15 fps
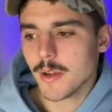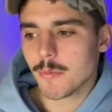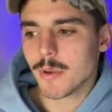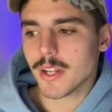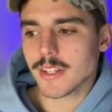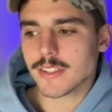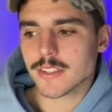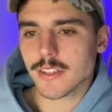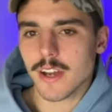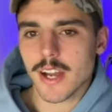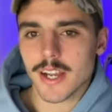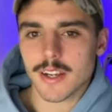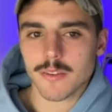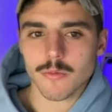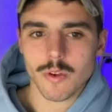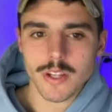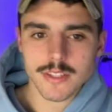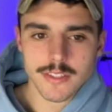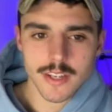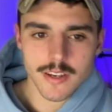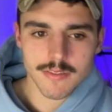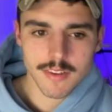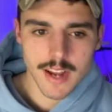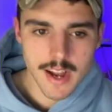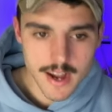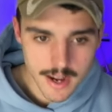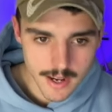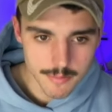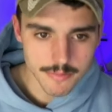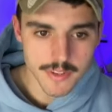But it's like once I've
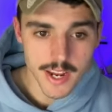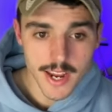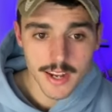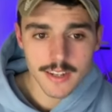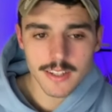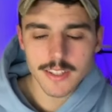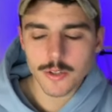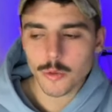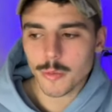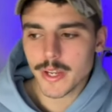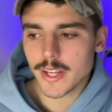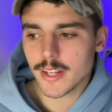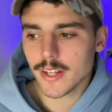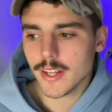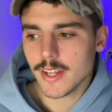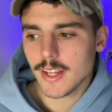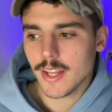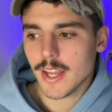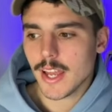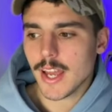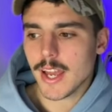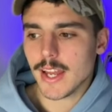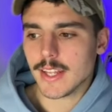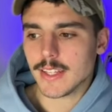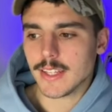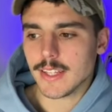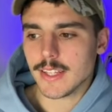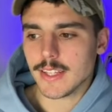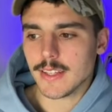calmed down a little bit and